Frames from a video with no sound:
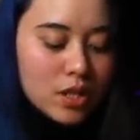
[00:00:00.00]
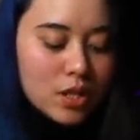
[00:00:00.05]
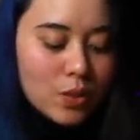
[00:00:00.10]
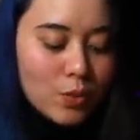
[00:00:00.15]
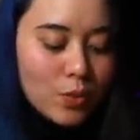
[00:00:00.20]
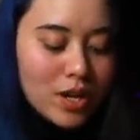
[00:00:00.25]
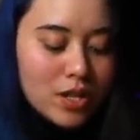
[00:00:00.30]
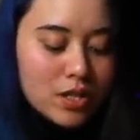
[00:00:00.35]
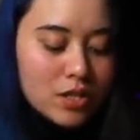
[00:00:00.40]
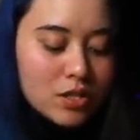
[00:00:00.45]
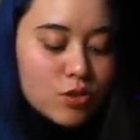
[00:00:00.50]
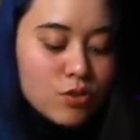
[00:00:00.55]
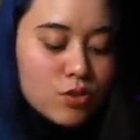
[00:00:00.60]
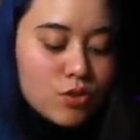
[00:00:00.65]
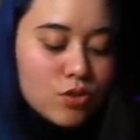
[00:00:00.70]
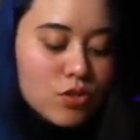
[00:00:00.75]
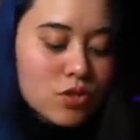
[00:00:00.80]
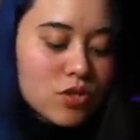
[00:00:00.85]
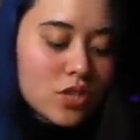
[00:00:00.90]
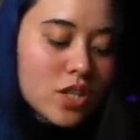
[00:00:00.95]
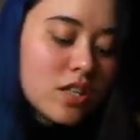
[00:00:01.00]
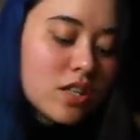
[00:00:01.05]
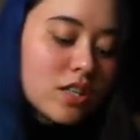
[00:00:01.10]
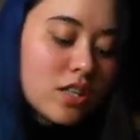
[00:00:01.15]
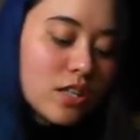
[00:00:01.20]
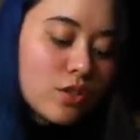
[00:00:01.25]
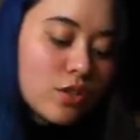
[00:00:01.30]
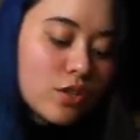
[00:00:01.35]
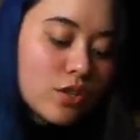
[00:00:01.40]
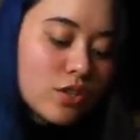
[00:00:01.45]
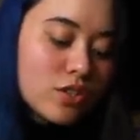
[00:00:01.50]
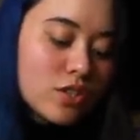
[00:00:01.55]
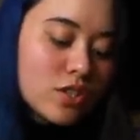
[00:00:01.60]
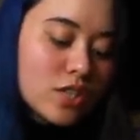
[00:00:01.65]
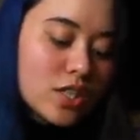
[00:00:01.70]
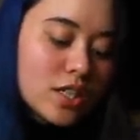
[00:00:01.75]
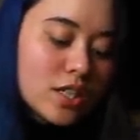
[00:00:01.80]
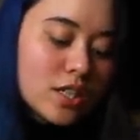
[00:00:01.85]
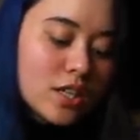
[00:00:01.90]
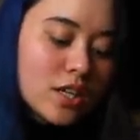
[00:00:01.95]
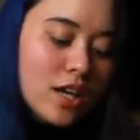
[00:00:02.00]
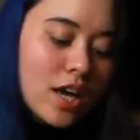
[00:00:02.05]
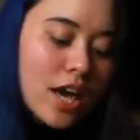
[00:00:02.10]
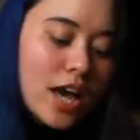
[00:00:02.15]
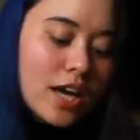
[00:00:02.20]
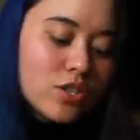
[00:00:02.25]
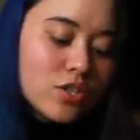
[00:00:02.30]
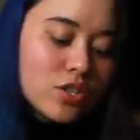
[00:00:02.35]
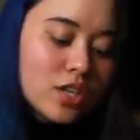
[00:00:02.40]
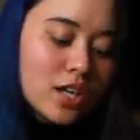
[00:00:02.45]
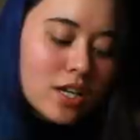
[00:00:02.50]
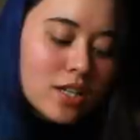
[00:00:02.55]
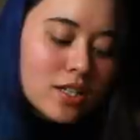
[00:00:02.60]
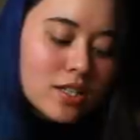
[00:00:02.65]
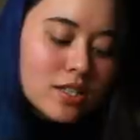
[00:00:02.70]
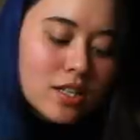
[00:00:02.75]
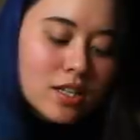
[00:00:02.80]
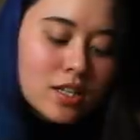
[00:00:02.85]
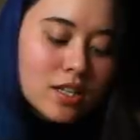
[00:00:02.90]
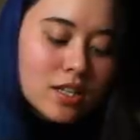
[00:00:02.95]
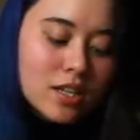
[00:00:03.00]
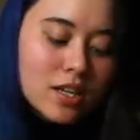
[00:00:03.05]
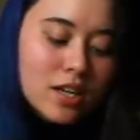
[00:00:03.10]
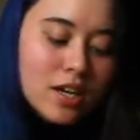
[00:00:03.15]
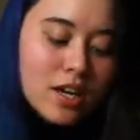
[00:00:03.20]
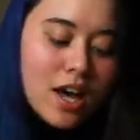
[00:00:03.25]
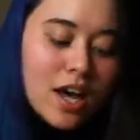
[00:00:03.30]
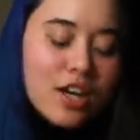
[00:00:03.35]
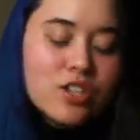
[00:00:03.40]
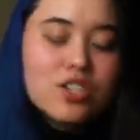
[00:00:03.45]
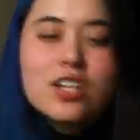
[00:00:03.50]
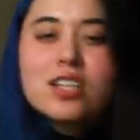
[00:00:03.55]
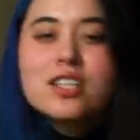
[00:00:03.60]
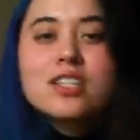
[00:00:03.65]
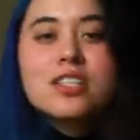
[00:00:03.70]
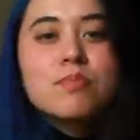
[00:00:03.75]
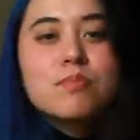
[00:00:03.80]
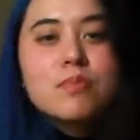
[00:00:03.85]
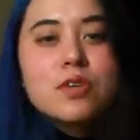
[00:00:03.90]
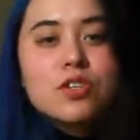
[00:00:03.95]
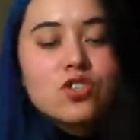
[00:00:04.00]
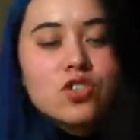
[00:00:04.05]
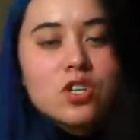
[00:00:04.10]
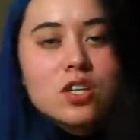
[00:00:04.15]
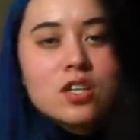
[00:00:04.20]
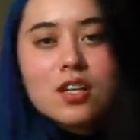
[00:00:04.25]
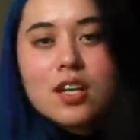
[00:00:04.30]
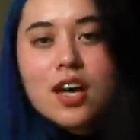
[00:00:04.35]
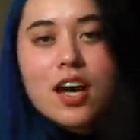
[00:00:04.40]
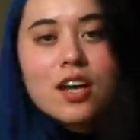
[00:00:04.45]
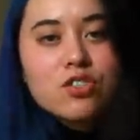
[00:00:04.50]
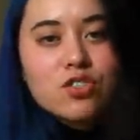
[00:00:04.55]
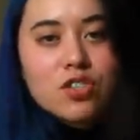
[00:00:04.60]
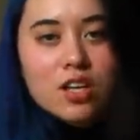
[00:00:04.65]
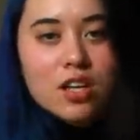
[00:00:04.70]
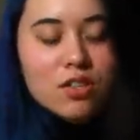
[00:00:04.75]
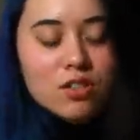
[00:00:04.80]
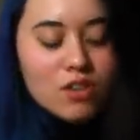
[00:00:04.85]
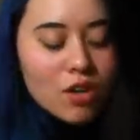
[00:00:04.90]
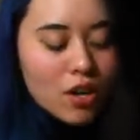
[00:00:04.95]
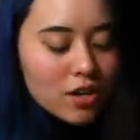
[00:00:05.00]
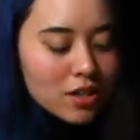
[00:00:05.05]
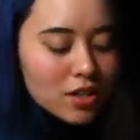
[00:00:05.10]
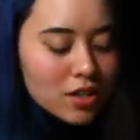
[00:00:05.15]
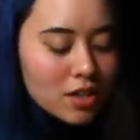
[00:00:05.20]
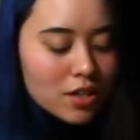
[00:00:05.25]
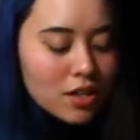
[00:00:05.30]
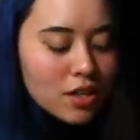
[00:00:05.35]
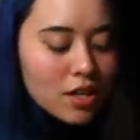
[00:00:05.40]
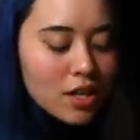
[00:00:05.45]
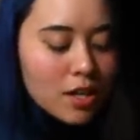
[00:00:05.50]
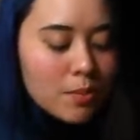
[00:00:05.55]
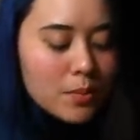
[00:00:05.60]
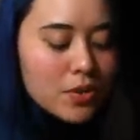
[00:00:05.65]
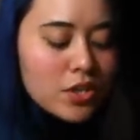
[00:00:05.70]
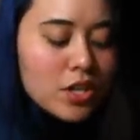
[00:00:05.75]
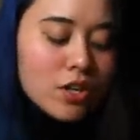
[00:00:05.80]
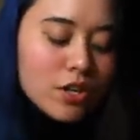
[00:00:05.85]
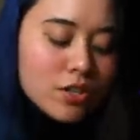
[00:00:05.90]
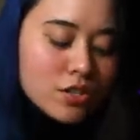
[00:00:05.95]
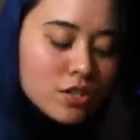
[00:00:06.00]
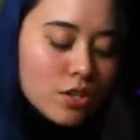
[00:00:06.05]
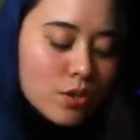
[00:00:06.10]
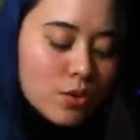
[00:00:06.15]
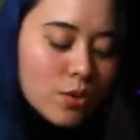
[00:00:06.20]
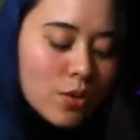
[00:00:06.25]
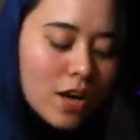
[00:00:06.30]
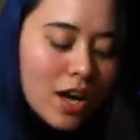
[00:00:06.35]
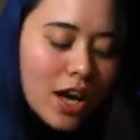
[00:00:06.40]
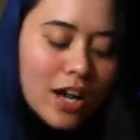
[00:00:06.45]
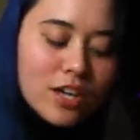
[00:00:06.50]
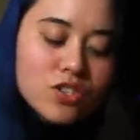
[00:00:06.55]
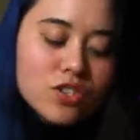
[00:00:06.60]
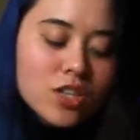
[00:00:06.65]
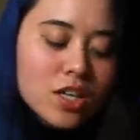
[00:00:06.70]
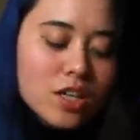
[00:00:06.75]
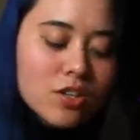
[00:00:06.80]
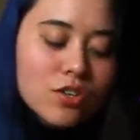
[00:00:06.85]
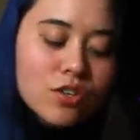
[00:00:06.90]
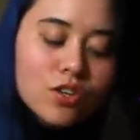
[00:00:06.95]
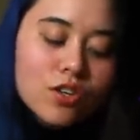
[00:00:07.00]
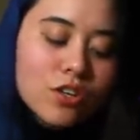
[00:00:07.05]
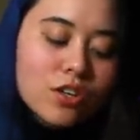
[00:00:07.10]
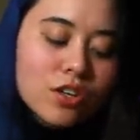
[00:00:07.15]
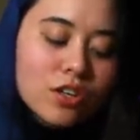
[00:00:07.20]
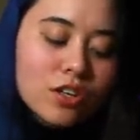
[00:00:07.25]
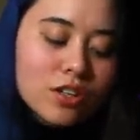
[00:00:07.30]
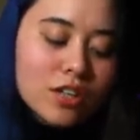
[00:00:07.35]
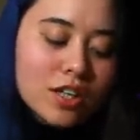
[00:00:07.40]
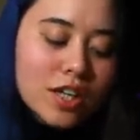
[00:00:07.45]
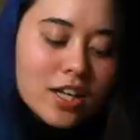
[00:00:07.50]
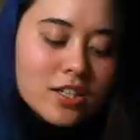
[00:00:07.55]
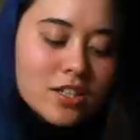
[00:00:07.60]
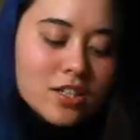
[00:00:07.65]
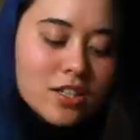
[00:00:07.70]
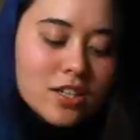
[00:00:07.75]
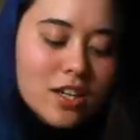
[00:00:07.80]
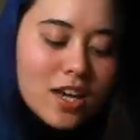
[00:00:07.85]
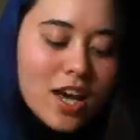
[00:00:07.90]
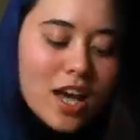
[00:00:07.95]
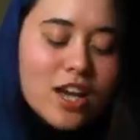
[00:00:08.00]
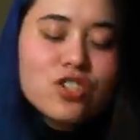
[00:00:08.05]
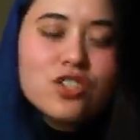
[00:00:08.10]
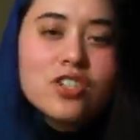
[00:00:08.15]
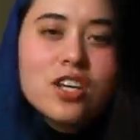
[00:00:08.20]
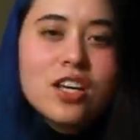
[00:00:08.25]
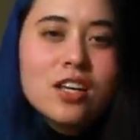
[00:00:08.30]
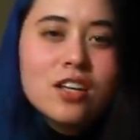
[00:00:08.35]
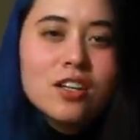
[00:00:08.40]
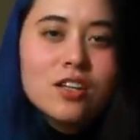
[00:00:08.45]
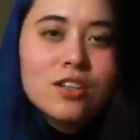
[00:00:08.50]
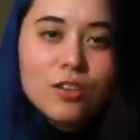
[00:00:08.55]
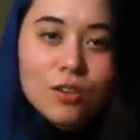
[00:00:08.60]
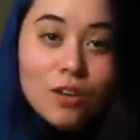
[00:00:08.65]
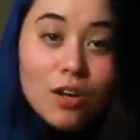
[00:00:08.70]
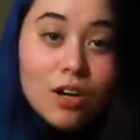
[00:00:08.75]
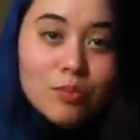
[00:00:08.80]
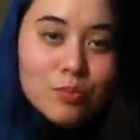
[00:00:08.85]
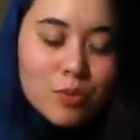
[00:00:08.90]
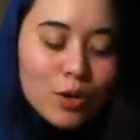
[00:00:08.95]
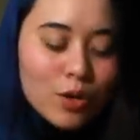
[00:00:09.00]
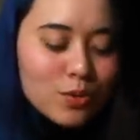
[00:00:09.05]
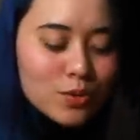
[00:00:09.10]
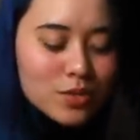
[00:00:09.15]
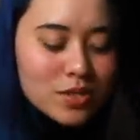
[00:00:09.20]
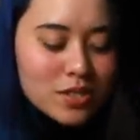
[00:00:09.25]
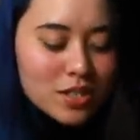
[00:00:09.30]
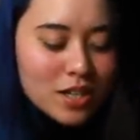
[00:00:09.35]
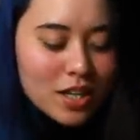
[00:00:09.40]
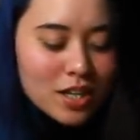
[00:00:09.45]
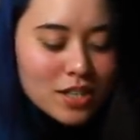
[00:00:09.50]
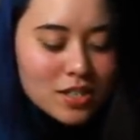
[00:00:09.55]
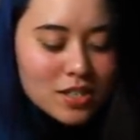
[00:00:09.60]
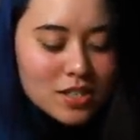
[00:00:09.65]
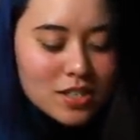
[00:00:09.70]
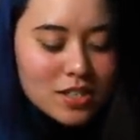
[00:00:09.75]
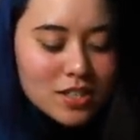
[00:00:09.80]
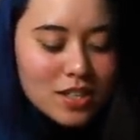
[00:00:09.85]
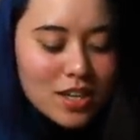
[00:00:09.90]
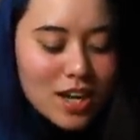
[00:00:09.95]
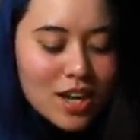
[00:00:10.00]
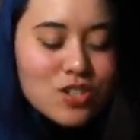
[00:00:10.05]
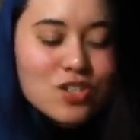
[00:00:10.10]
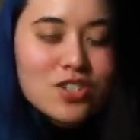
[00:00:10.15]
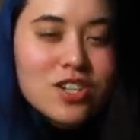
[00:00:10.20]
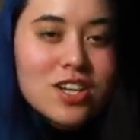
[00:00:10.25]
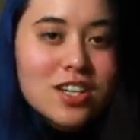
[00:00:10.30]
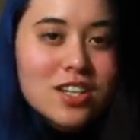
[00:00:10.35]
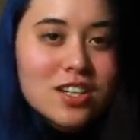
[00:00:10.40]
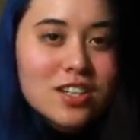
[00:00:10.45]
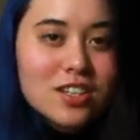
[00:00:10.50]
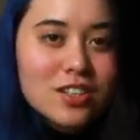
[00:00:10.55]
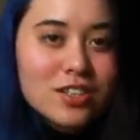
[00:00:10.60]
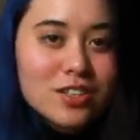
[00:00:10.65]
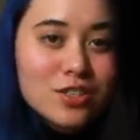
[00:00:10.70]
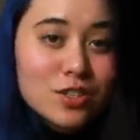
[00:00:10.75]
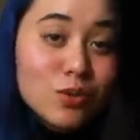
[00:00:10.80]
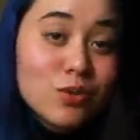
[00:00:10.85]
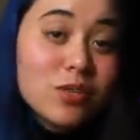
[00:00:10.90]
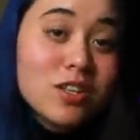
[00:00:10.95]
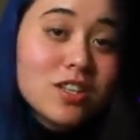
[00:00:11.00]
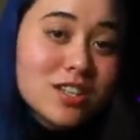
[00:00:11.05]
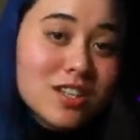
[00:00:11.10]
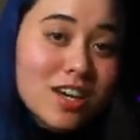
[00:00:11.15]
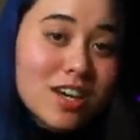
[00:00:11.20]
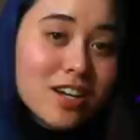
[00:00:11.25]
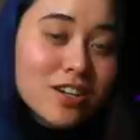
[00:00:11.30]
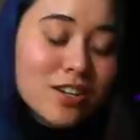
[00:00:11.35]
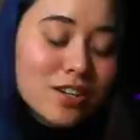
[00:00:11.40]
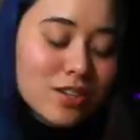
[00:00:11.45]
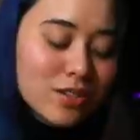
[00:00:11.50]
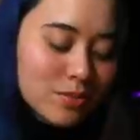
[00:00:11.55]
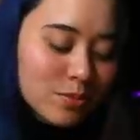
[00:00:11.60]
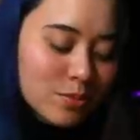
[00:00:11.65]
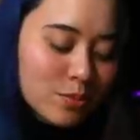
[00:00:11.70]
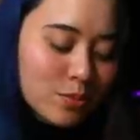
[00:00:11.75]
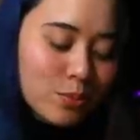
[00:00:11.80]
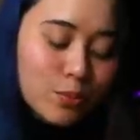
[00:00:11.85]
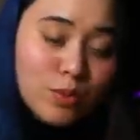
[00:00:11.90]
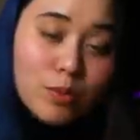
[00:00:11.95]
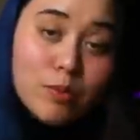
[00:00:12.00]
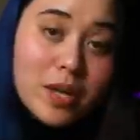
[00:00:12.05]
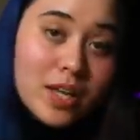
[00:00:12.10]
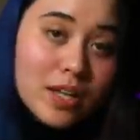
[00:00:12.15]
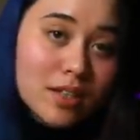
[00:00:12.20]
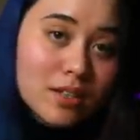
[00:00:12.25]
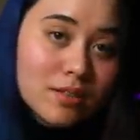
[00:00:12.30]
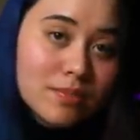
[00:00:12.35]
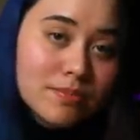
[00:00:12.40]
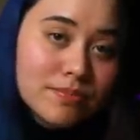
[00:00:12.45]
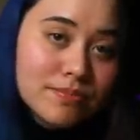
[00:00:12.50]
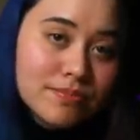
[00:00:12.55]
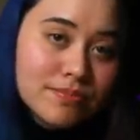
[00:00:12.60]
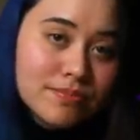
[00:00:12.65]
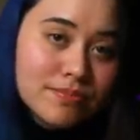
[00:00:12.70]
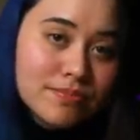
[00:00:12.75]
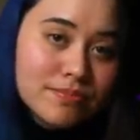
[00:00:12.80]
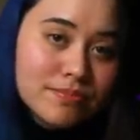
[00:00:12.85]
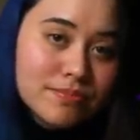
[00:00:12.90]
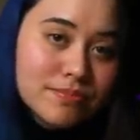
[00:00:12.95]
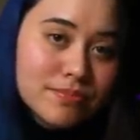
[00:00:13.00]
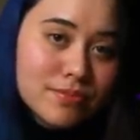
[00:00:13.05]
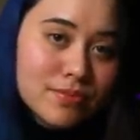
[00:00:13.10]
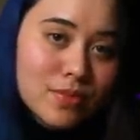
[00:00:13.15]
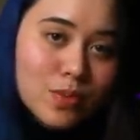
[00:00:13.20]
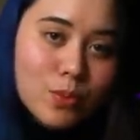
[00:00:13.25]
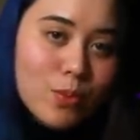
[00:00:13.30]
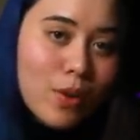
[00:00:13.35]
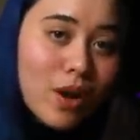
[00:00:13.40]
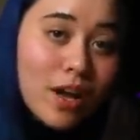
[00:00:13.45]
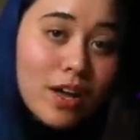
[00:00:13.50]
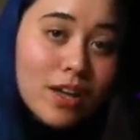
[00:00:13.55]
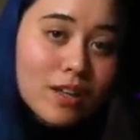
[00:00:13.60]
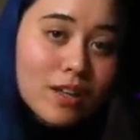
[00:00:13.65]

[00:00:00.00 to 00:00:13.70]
when users suddenly learned that hashtags like hashtag submission and hashtag doggy, but then also hashtag girl and hashtag long post and hashtag Tony the Tiger were banned. Why?